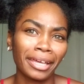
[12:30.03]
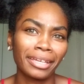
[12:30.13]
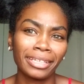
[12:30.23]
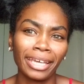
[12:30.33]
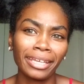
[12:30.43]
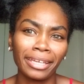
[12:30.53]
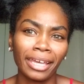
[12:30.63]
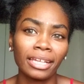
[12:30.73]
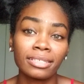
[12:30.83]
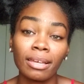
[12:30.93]
yeah,
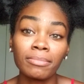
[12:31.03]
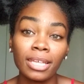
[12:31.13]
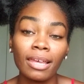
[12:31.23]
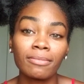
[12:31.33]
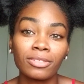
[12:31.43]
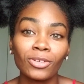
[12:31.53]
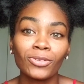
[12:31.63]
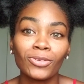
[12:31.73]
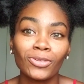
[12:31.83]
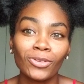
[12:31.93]
and sometimes
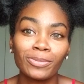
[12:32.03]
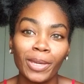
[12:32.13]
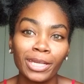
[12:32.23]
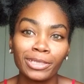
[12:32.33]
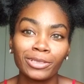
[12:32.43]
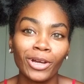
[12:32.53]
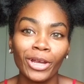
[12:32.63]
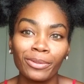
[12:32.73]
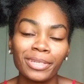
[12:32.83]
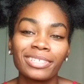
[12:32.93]
those petty little
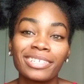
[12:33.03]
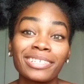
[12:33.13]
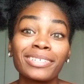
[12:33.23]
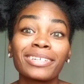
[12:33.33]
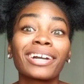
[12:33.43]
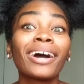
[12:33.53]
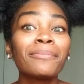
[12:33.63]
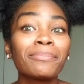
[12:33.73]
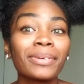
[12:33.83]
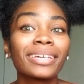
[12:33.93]
arguments could
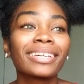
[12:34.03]
come